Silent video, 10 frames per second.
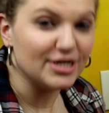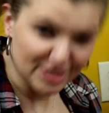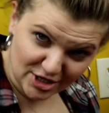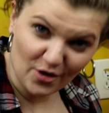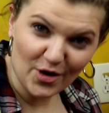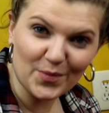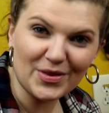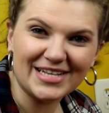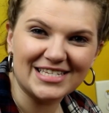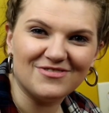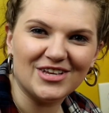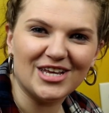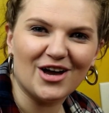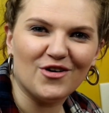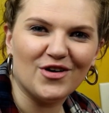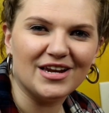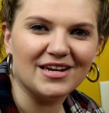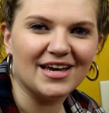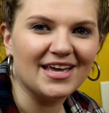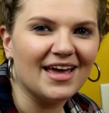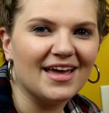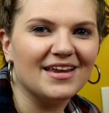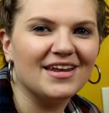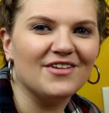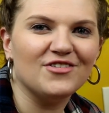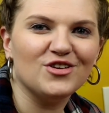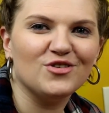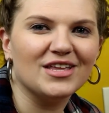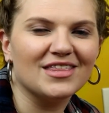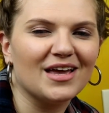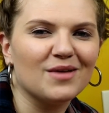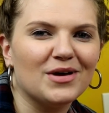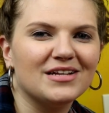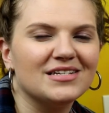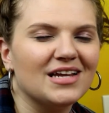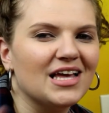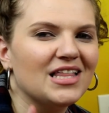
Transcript: So I hope you liked this video, and again, if you do, hit the like button.